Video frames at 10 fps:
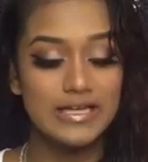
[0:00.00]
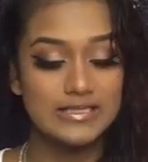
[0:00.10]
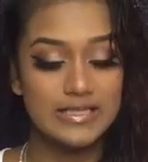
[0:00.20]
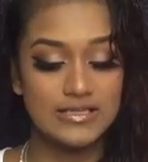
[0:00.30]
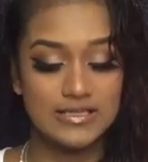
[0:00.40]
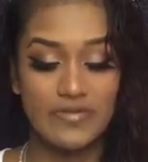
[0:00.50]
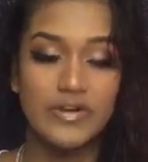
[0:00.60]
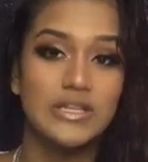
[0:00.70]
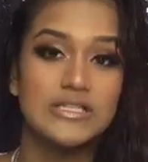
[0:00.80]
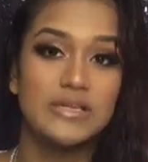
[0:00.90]
It's
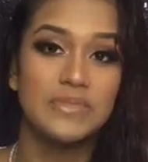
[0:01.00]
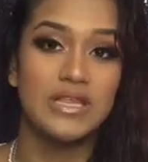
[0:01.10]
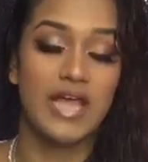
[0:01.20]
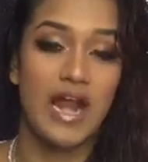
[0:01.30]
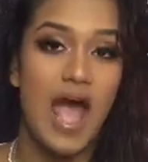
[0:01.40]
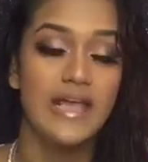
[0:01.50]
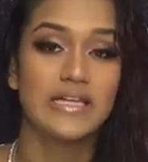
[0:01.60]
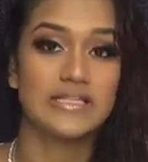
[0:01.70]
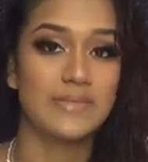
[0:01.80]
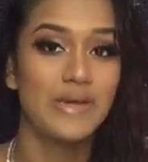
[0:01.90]
definitely something that I
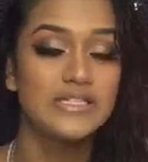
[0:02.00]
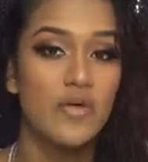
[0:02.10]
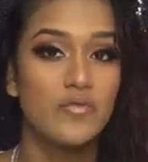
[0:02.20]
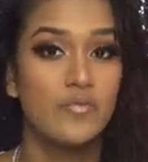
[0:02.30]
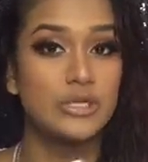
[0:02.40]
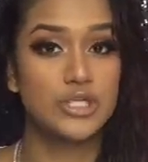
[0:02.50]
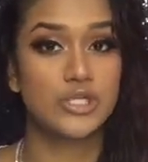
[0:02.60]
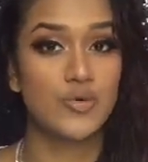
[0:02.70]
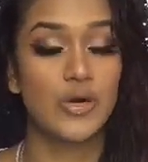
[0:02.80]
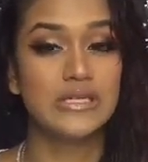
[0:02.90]
can see myself
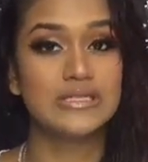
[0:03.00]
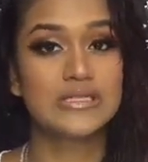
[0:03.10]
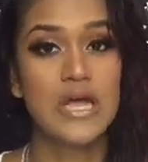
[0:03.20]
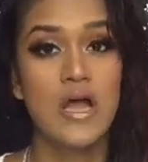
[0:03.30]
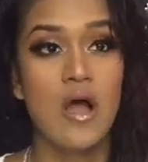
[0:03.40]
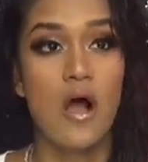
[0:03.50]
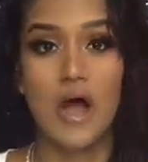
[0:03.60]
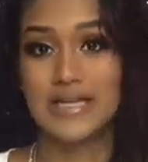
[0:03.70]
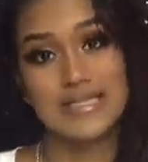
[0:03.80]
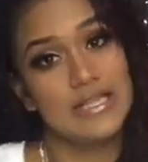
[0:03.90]
reaching towards
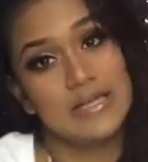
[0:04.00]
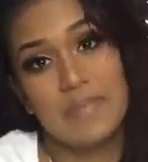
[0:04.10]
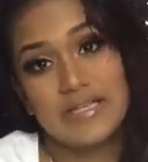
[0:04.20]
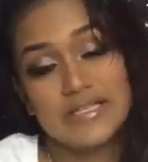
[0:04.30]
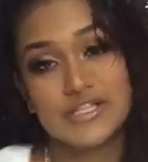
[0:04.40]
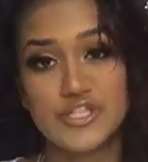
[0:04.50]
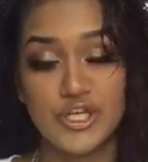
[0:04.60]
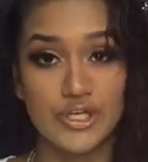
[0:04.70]
on a daily basis to